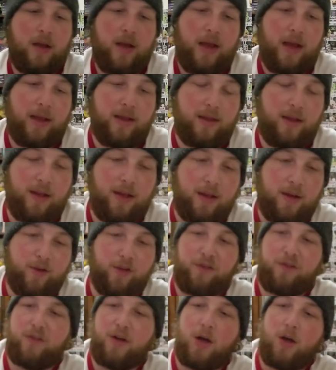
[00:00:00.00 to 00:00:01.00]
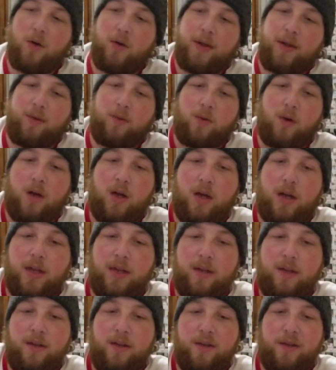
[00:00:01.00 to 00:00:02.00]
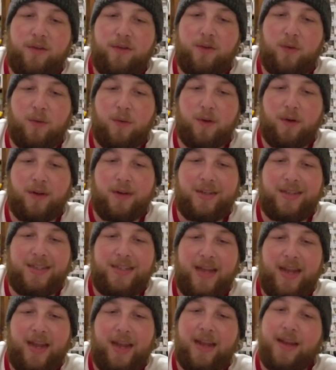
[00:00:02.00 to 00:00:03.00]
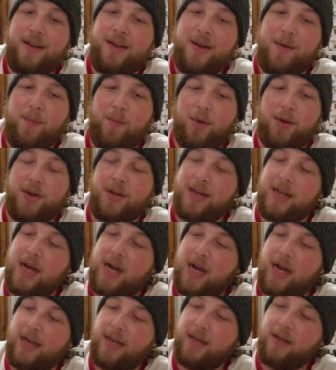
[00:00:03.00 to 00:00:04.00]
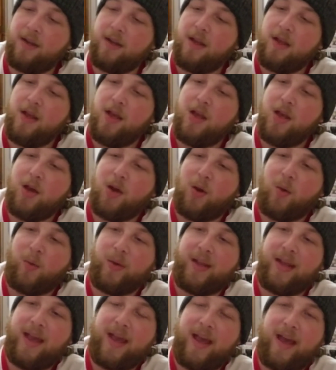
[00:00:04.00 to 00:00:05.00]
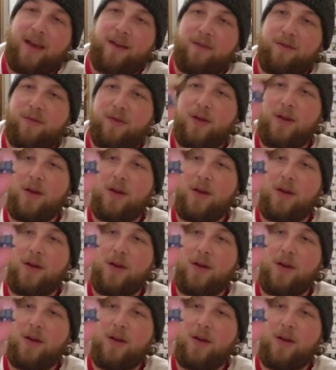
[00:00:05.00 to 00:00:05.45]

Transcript: And then following Ron for day number 9, we have